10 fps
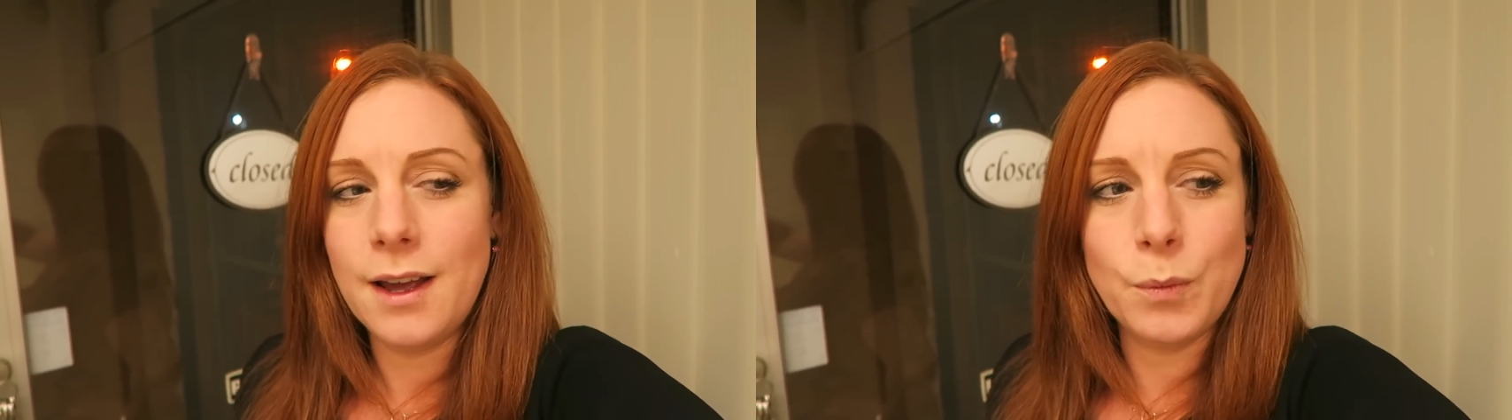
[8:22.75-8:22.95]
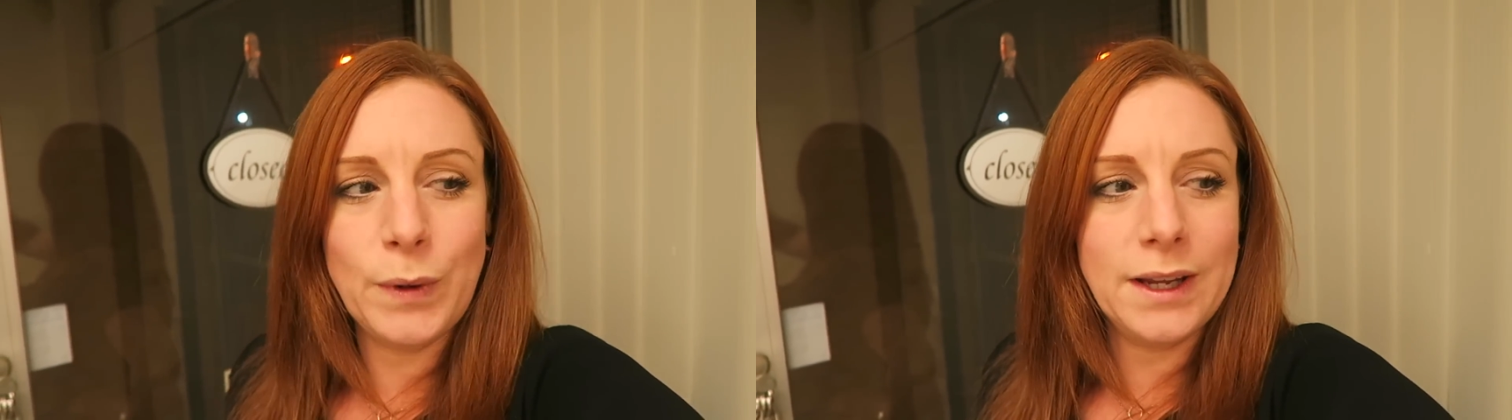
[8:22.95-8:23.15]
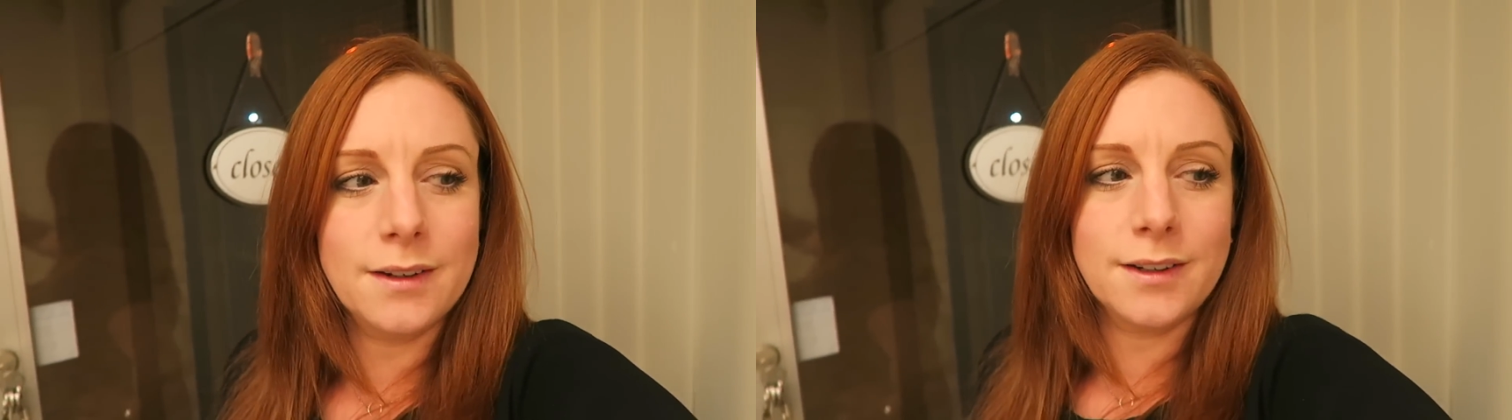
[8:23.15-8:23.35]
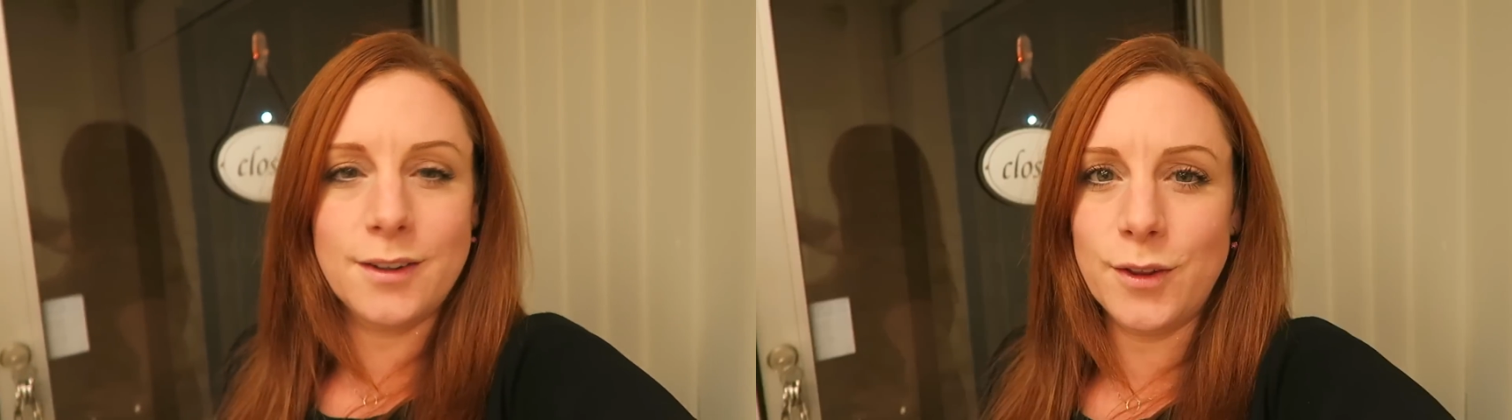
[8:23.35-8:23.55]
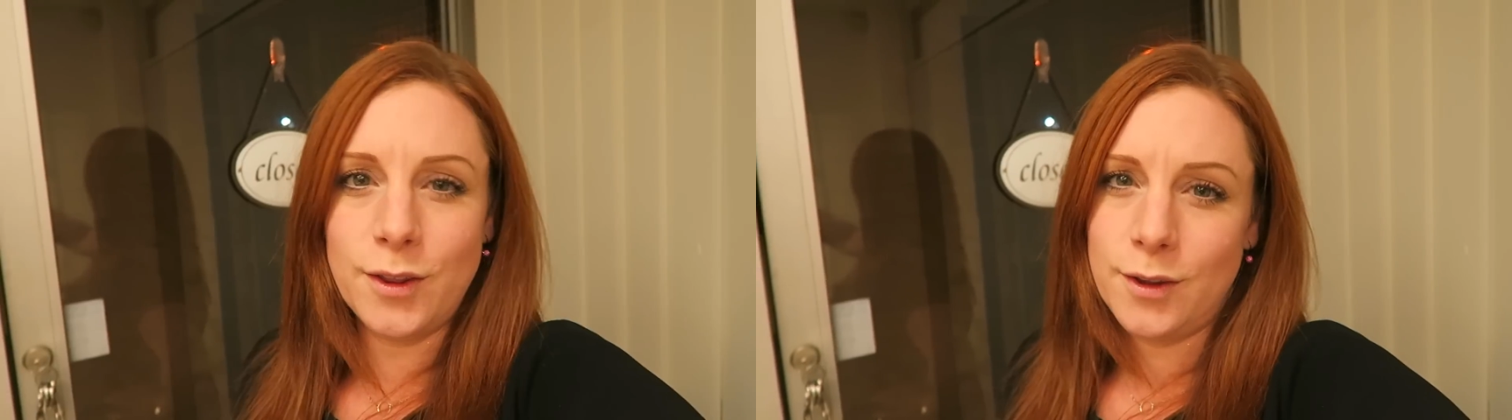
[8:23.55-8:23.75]
and weird
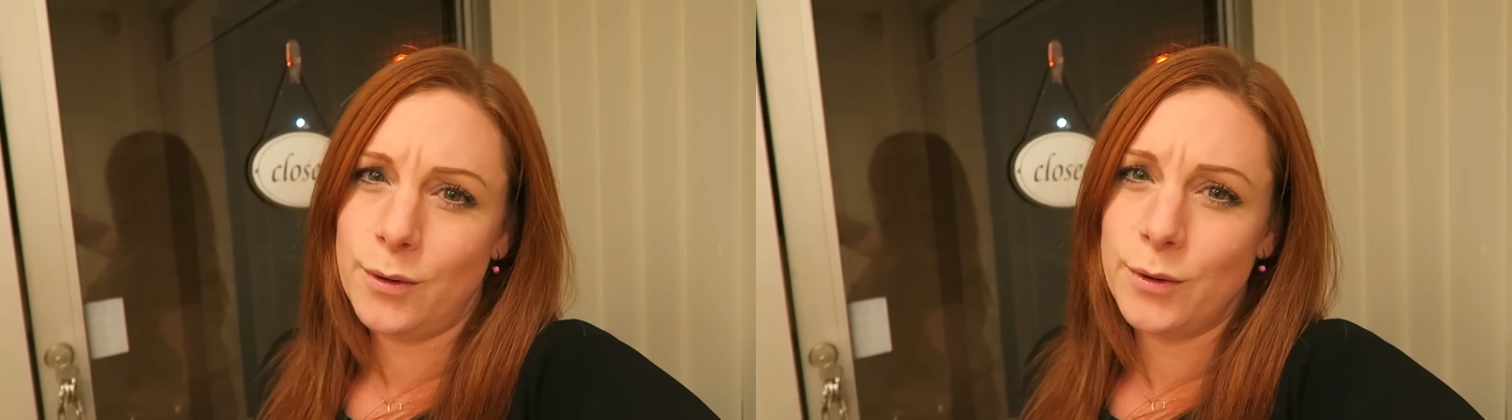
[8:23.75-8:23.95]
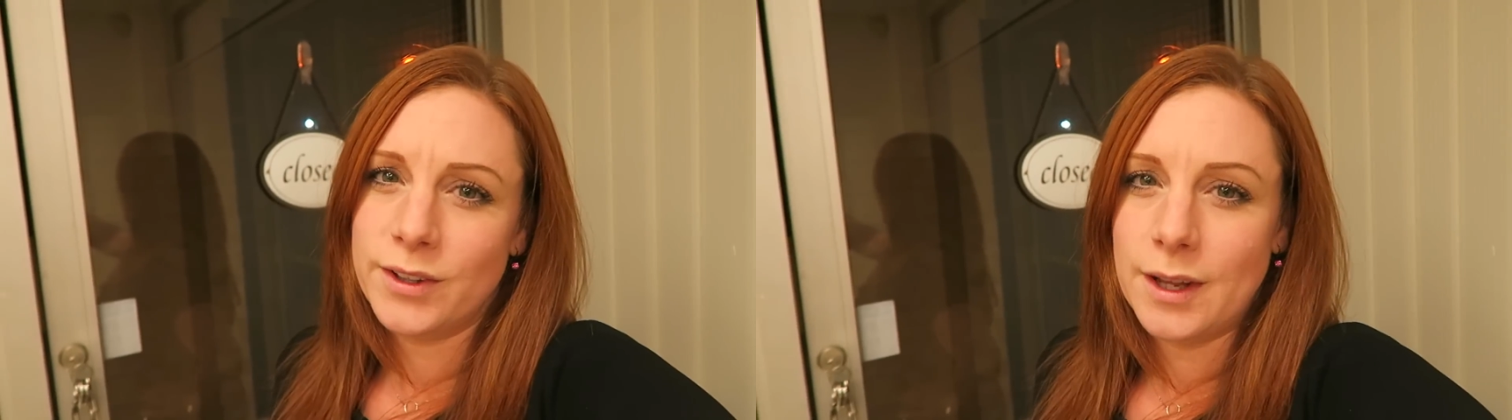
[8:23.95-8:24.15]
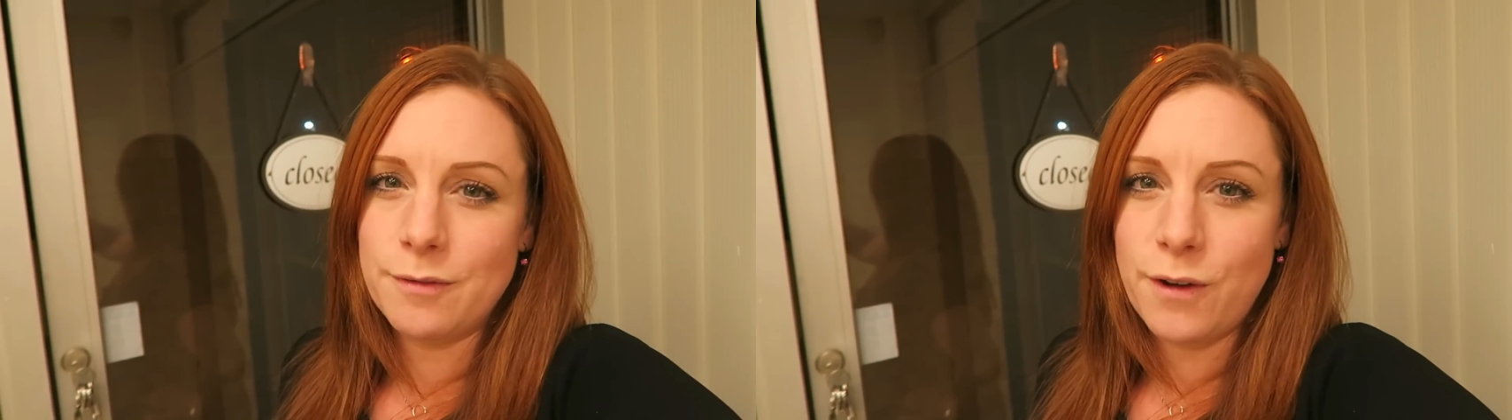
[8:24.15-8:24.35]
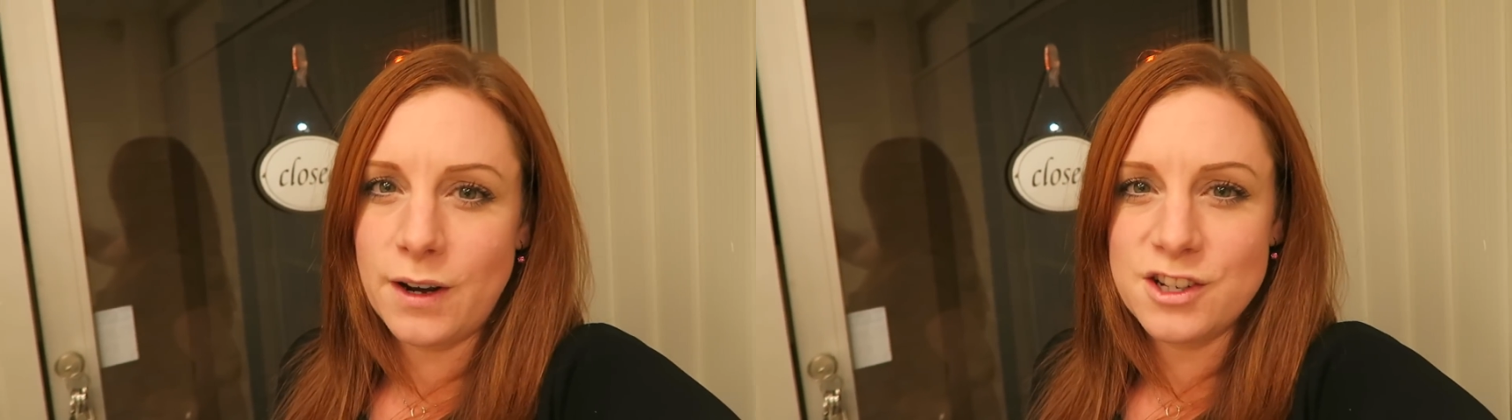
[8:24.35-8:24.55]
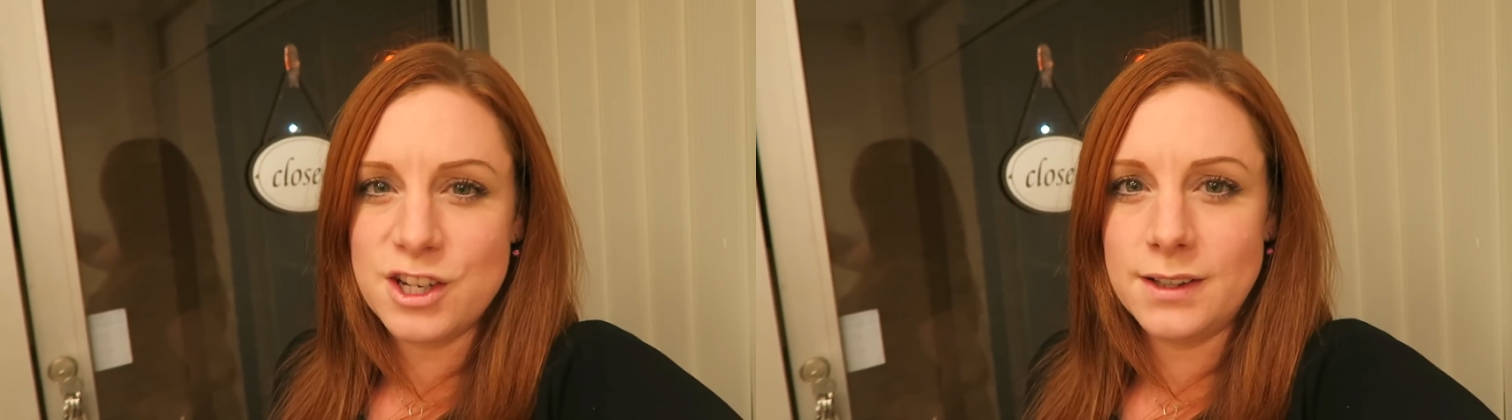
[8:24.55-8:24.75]
because although the, all the same
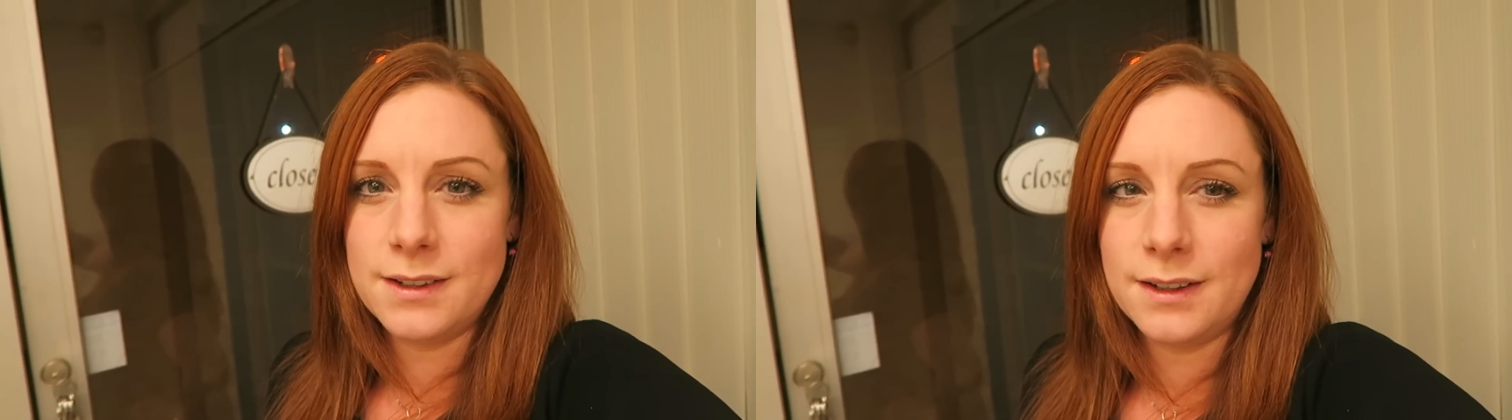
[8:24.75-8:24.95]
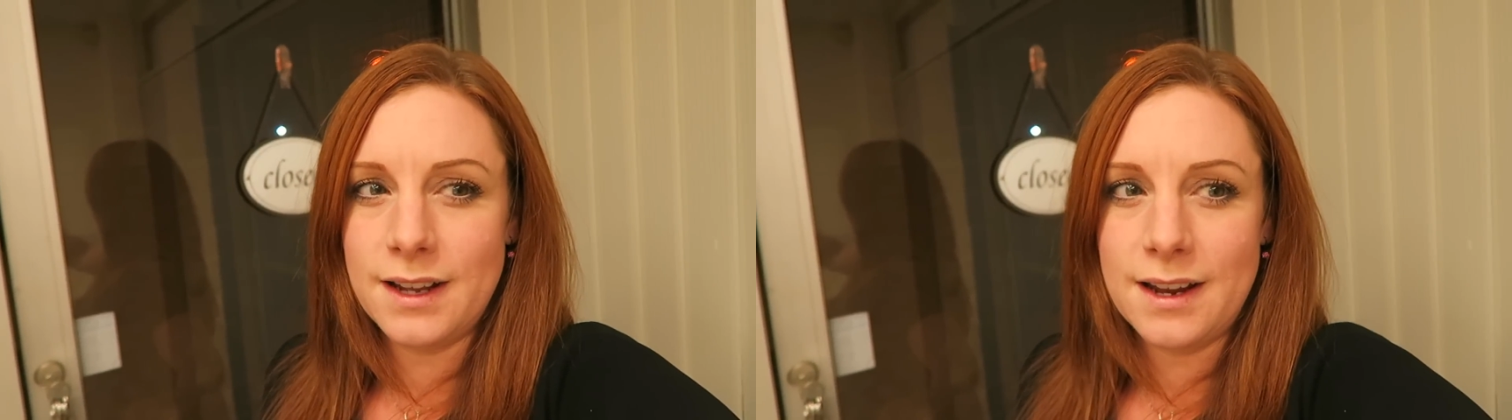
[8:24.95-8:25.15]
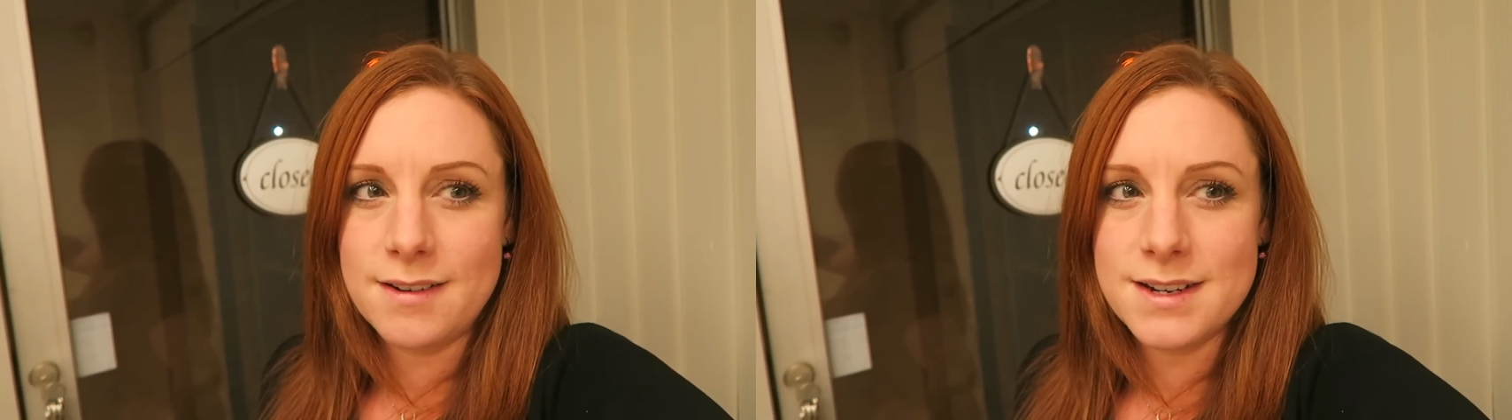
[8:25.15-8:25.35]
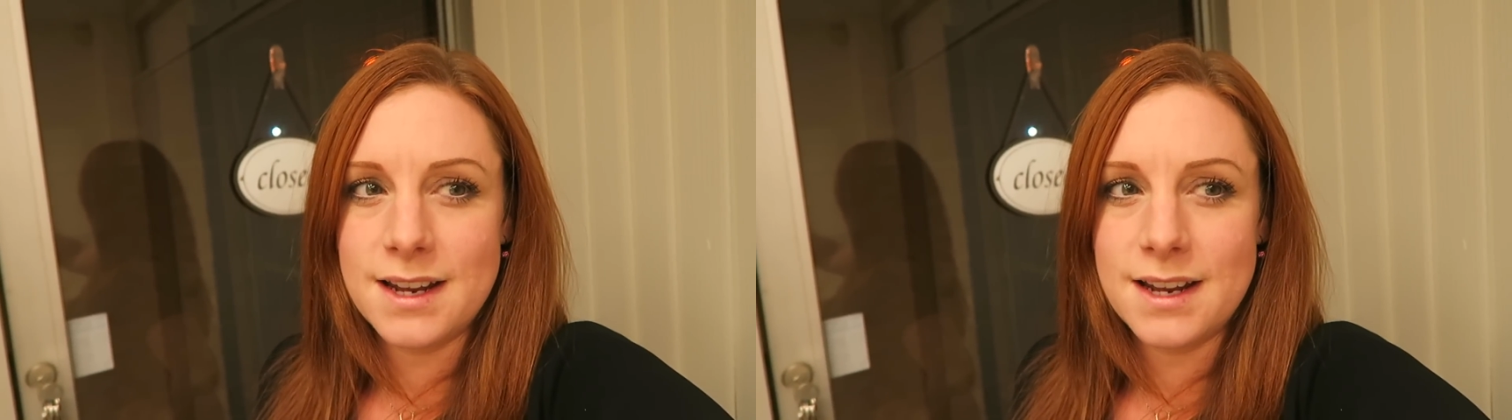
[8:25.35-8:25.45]
furniture is still here